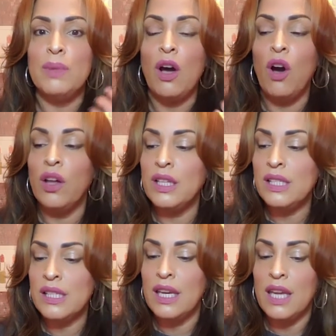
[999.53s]
but all the
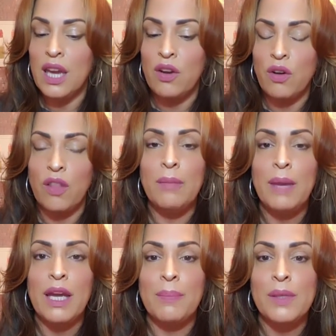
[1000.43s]
skincare and all the
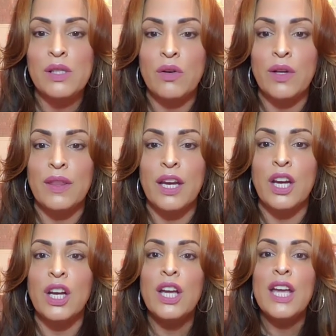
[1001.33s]
makeup is on there.